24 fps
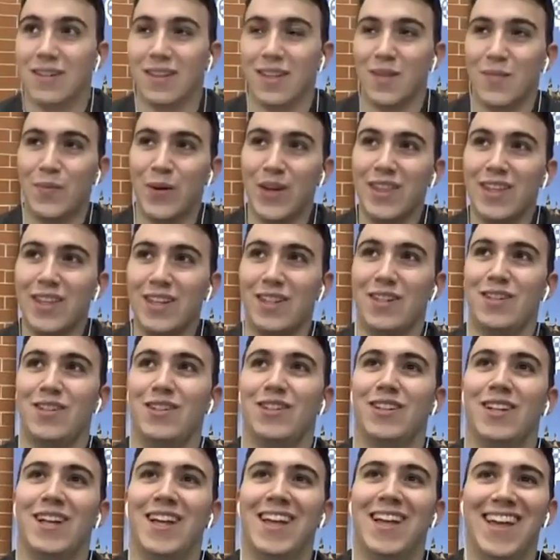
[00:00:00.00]
depending
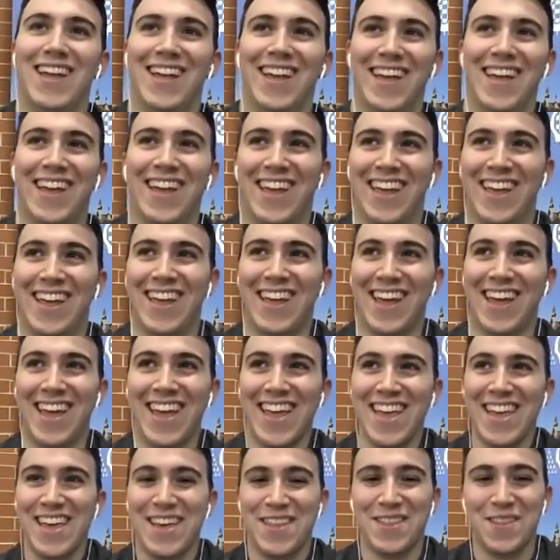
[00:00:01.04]
on
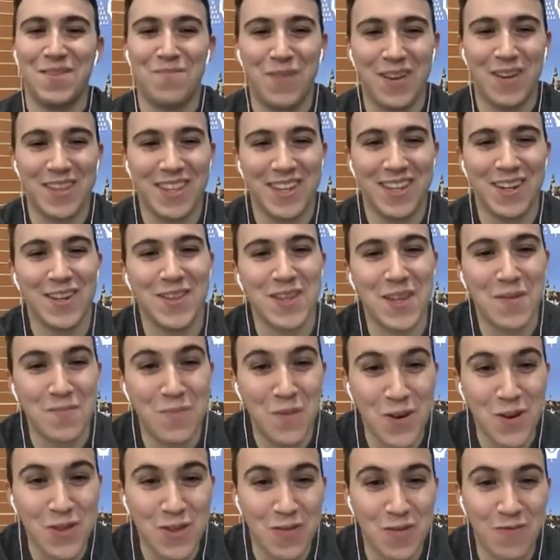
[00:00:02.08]
the
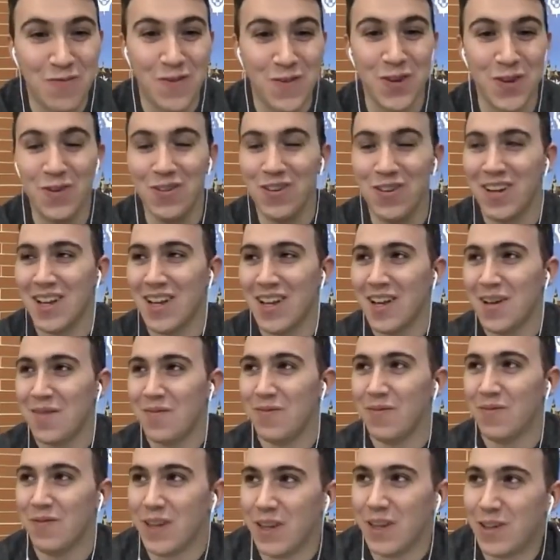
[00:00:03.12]
point of view,
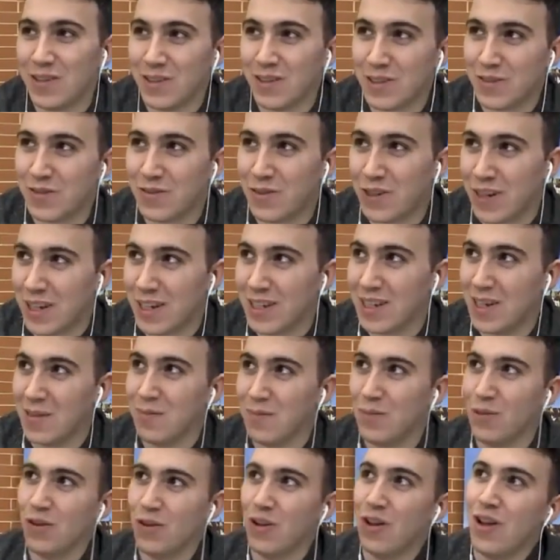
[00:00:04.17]
because, for
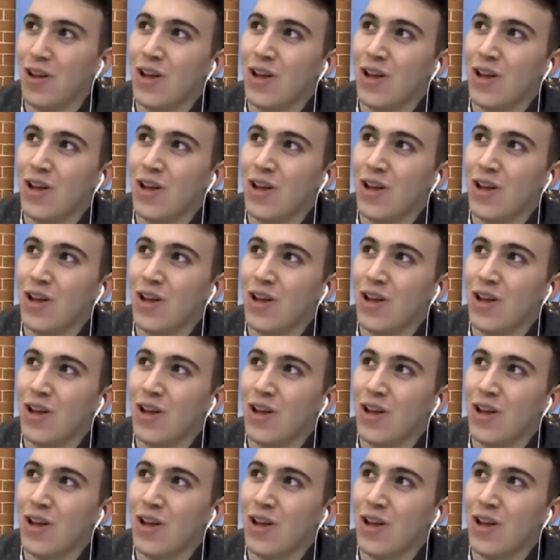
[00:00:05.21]
example,